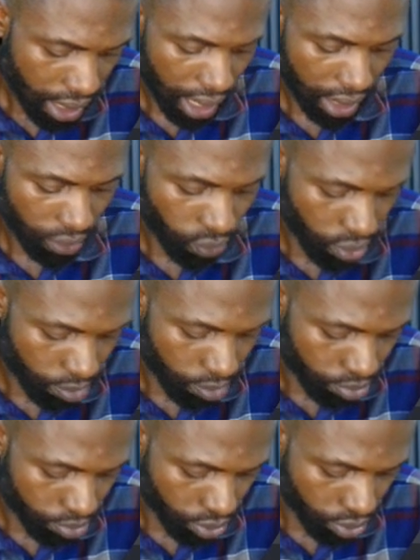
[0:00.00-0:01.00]
and we
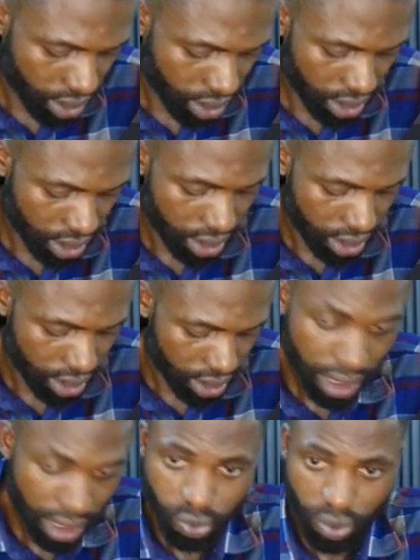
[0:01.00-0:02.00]
proceed.
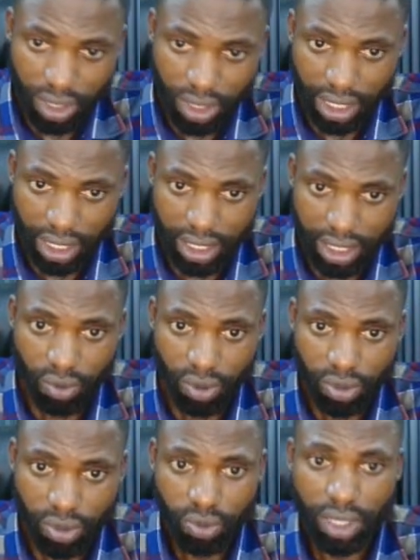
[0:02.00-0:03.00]
Let's wait and see
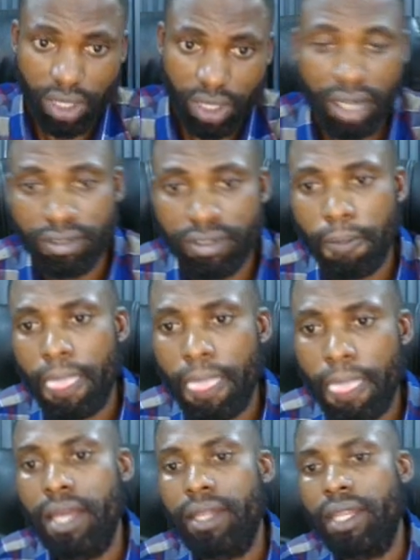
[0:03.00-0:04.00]
what we'll have.
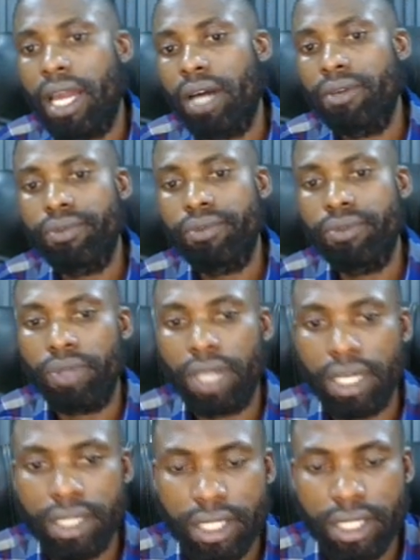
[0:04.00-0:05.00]
Now, you
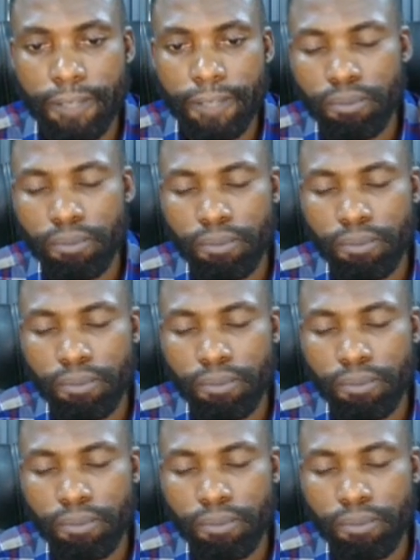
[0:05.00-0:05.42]
can see